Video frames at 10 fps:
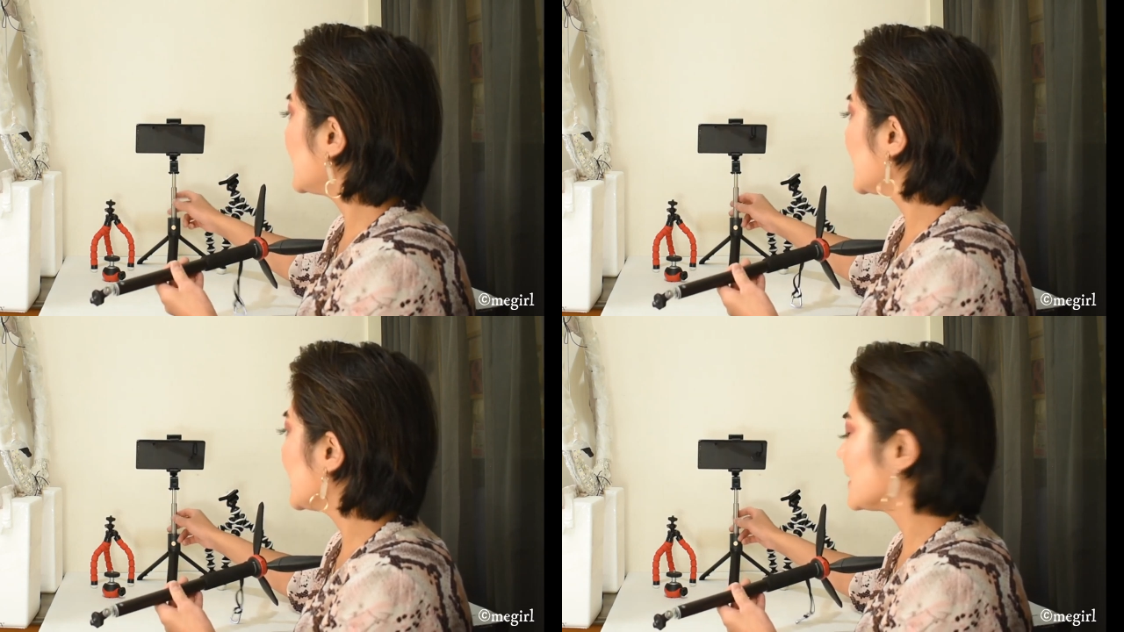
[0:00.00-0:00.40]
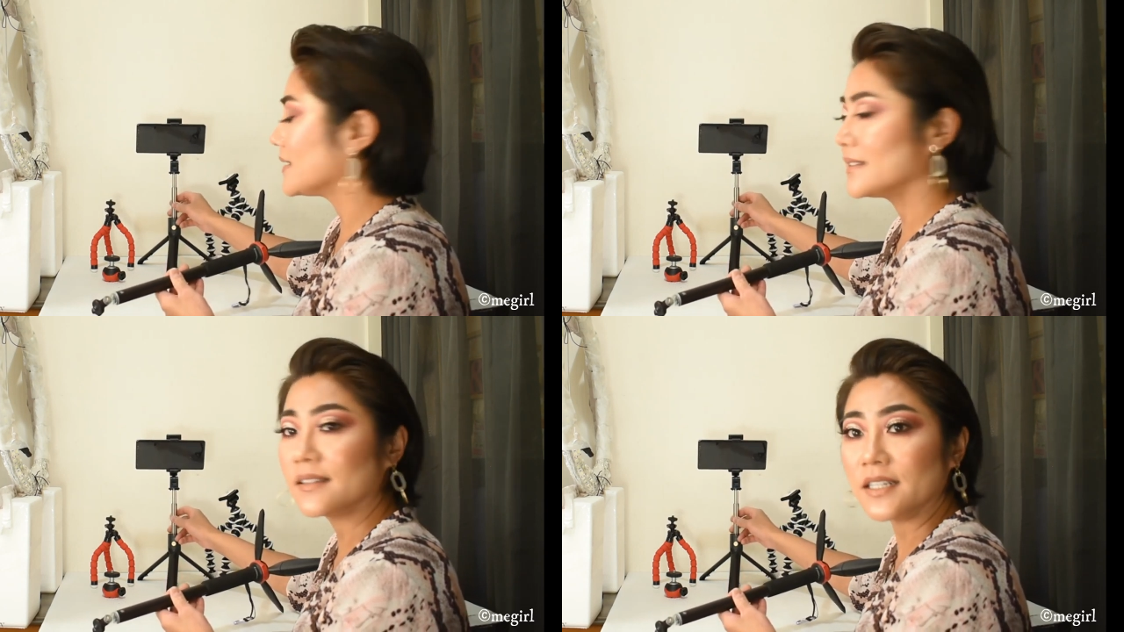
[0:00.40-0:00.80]

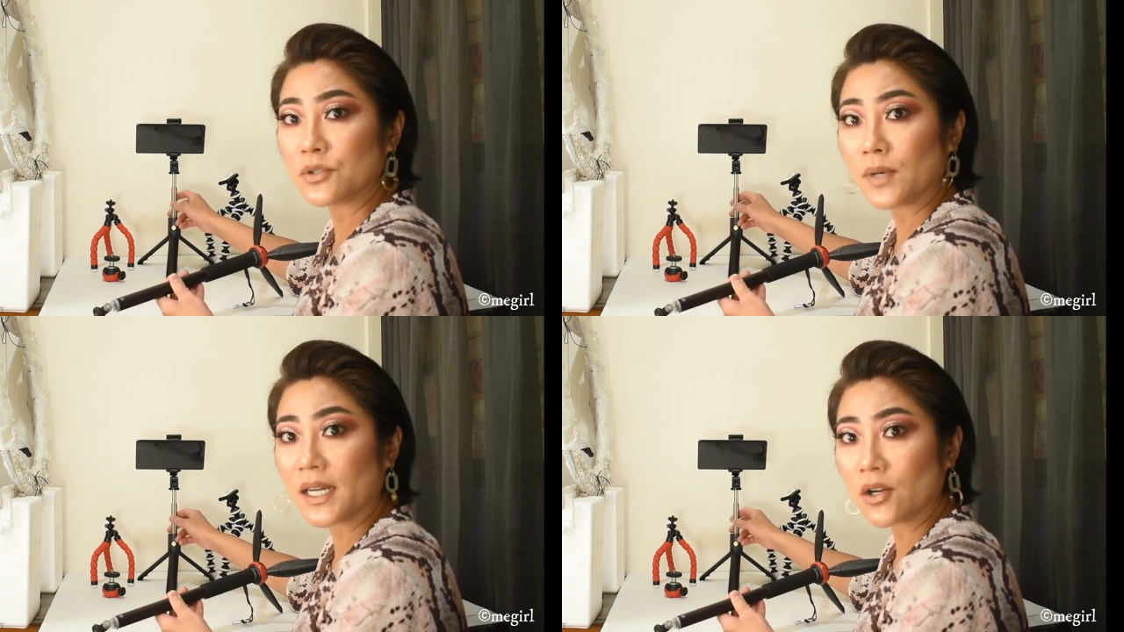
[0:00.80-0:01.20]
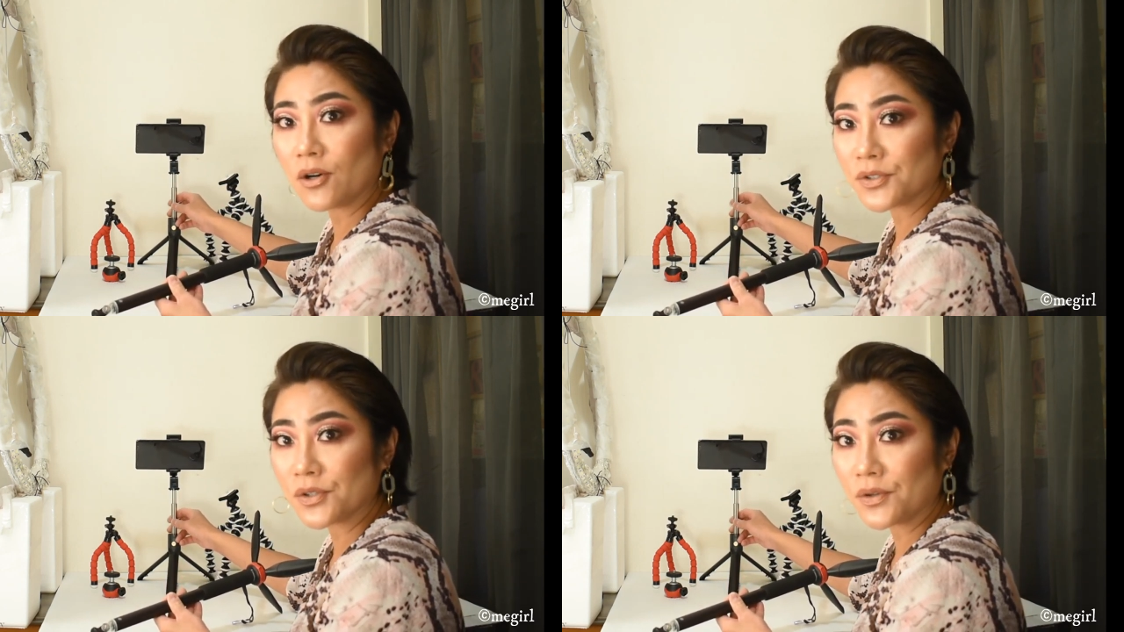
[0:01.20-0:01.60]
and this one
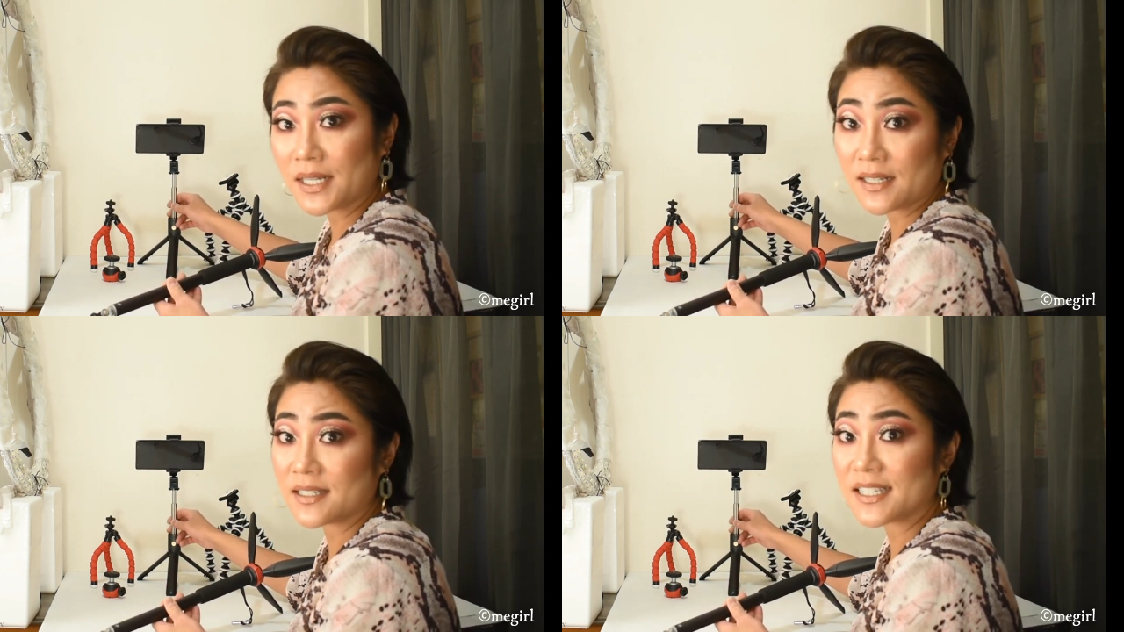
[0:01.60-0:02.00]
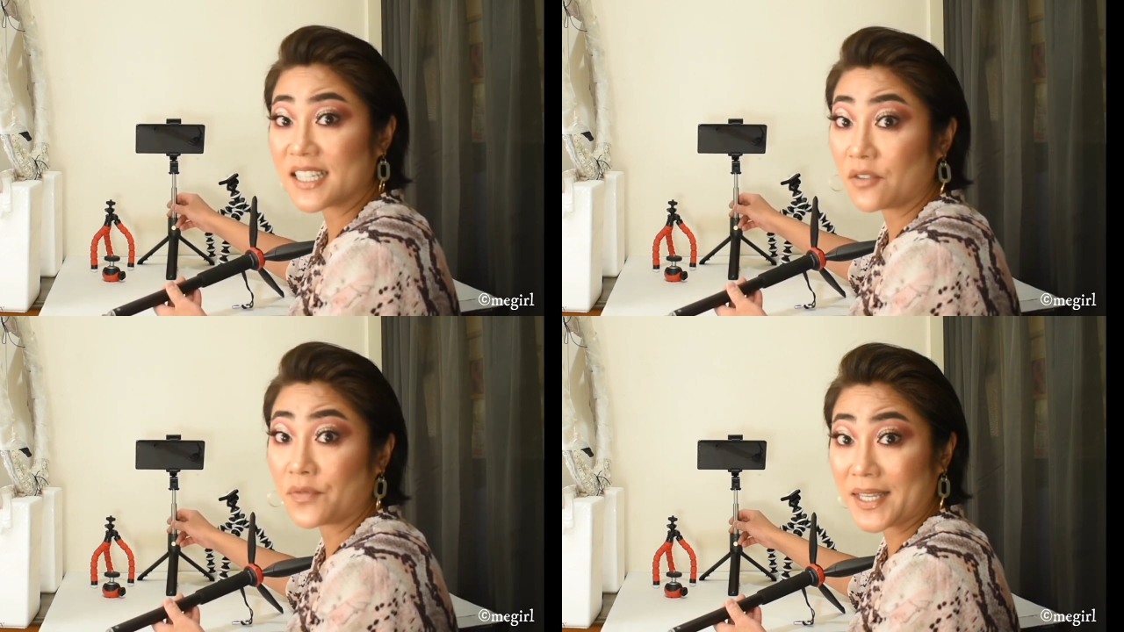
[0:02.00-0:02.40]
also a
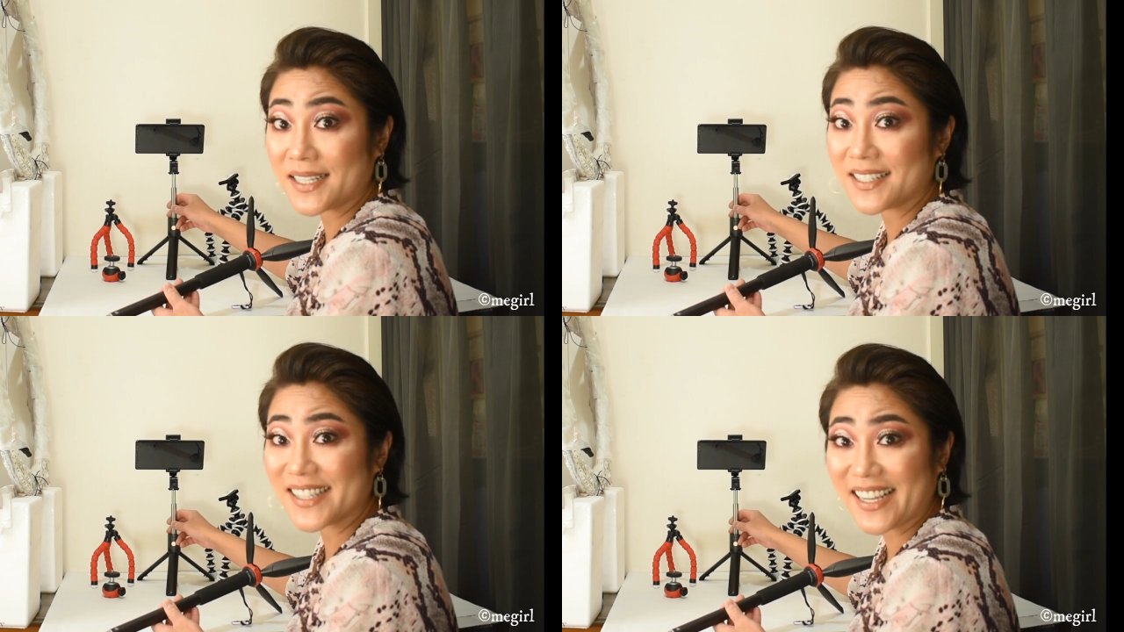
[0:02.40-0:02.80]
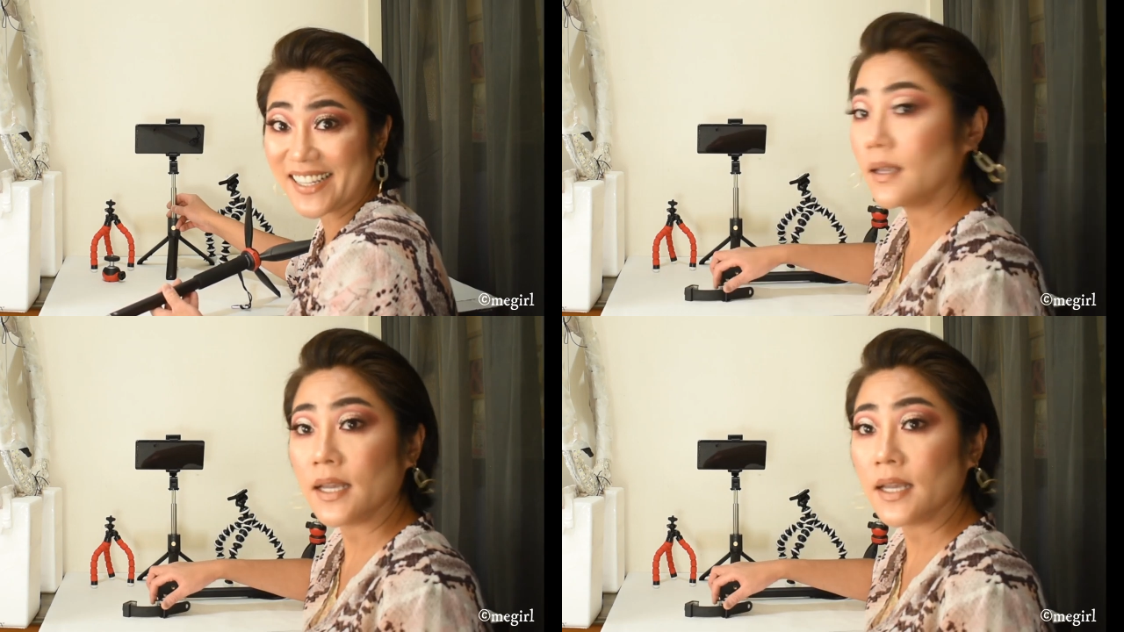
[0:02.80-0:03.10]
selfie stick.